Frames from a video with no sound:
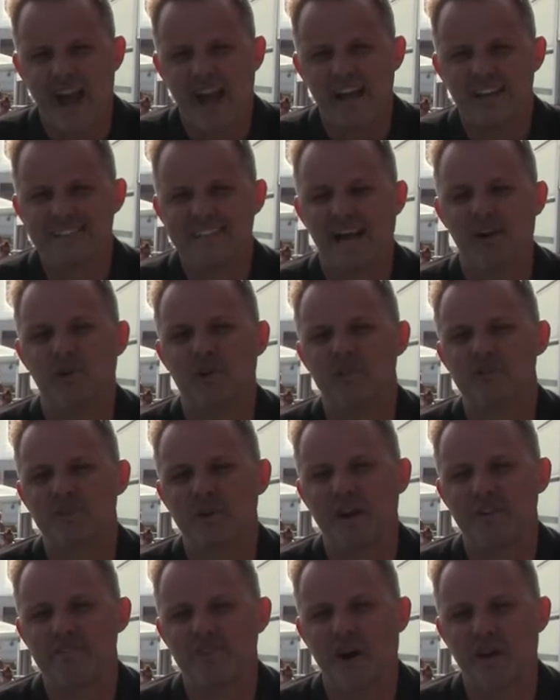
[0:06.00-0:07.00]
So onto
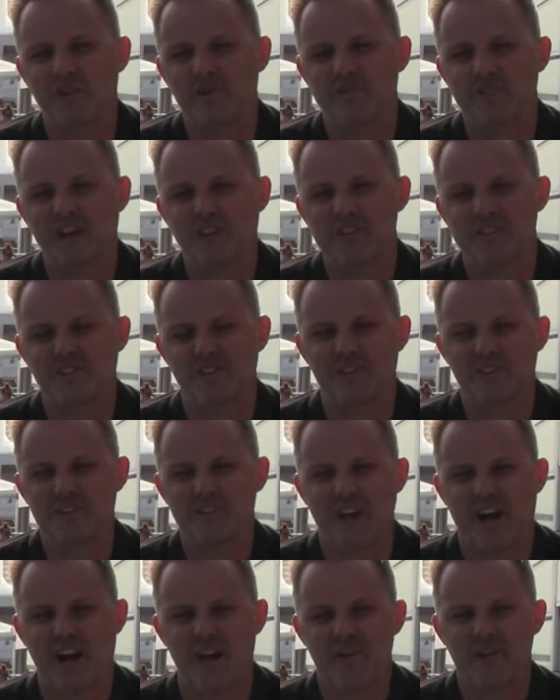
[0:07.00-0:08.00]
our final section of the
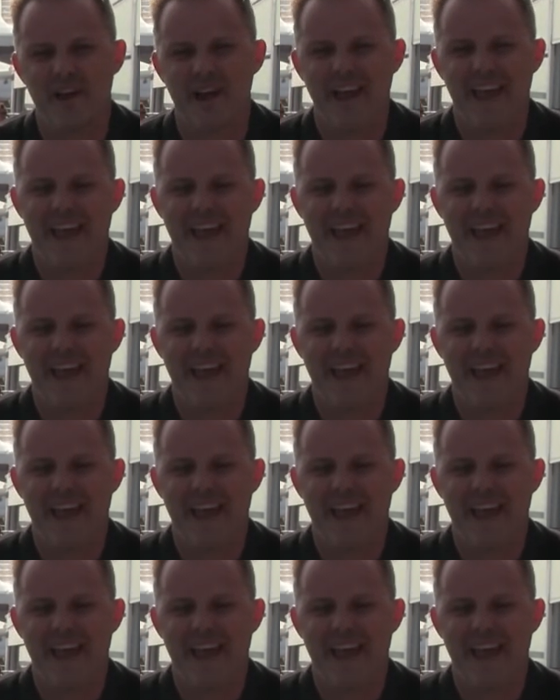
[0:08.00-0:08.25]
show.